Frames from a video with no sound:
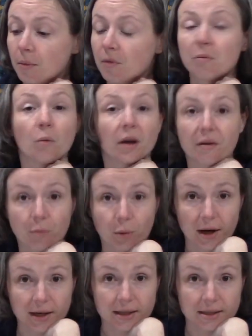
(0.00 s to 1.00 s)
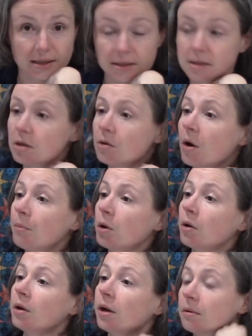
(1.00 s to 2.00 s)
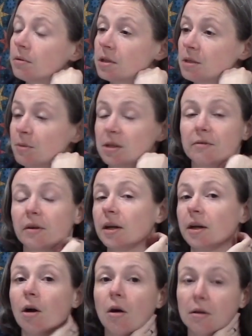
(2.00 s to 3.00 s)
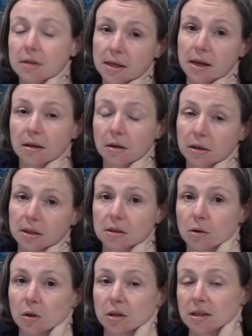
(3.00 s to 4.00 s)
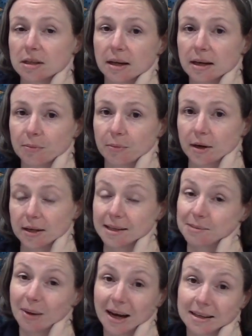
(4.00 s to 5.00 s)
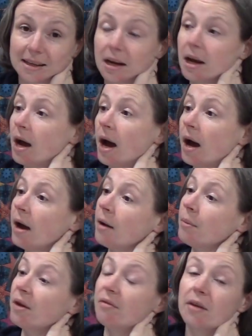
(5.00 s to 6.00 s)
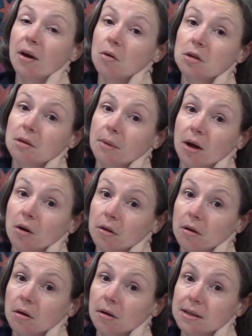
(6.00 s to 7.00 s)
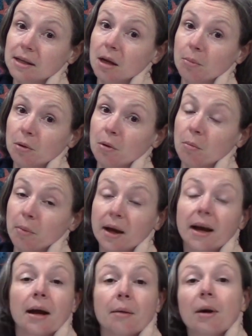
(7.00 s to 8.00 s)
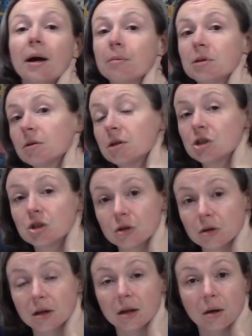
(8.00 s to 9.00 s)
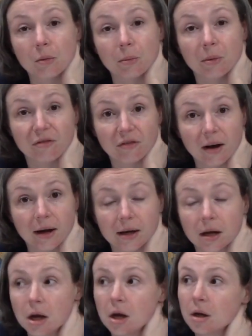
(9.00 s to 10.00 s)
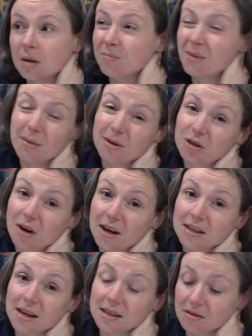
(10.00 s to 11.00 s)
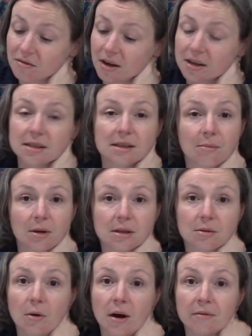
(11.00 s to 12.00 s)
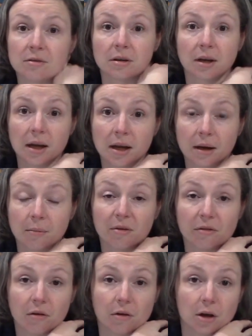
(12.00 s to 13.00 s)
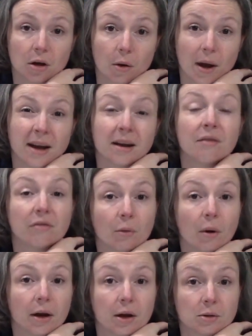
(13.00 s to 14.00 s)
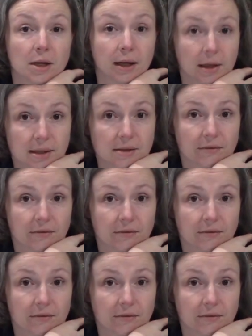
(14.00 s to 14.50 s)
whatever brand it is. So I'm not going to specifically say that this Quilter Select brand is bad. If they also make other colours like blue and pink, I am absolutely sure that it would be fine. Maybe try a test first, similar to what I've done here, before you go ahead if you are using lighter